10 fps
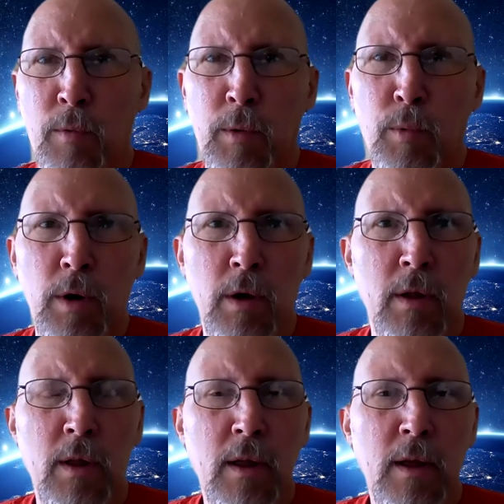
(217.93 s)
We
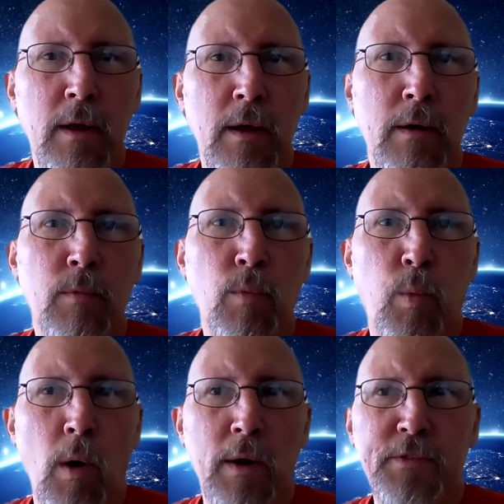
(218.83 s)
will
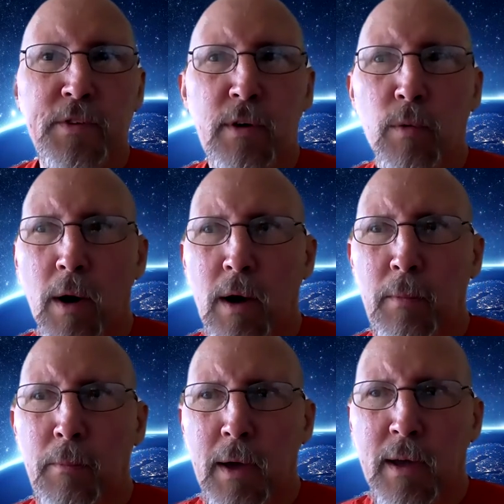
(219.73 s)
once in a
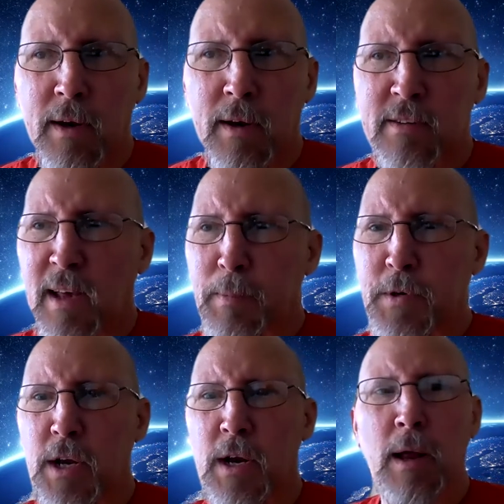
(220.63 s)
while make an
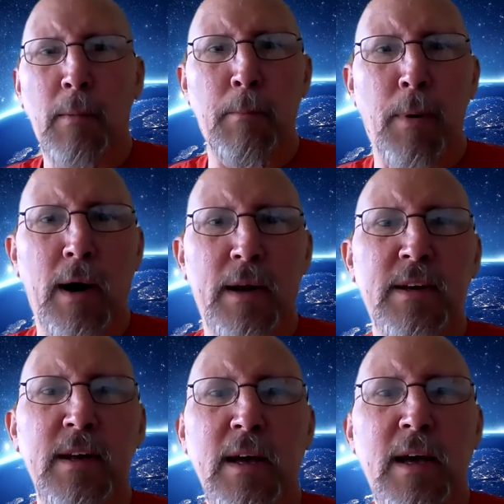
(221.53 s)
exception, but